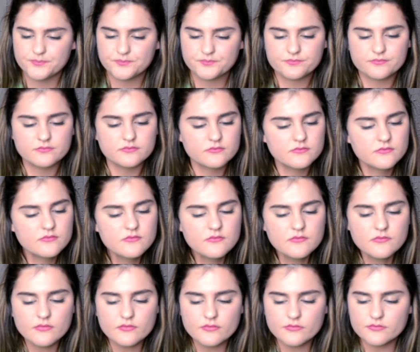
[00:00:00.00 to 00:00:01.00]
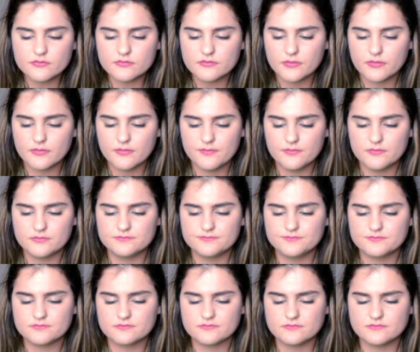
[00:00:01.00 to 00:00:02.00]

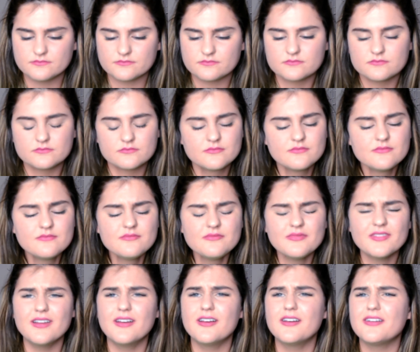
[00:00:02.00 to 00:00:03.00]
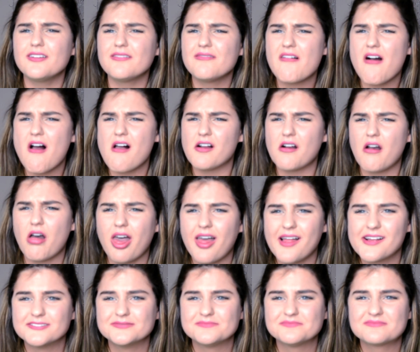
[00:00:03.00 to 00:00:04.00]

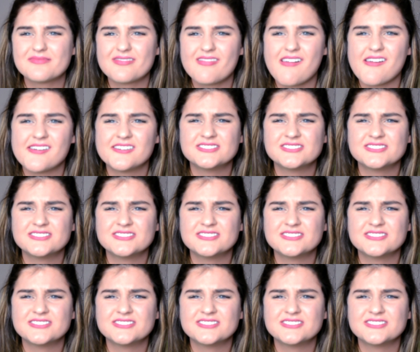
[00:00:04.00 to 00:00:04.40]
No one is speaking in this clip.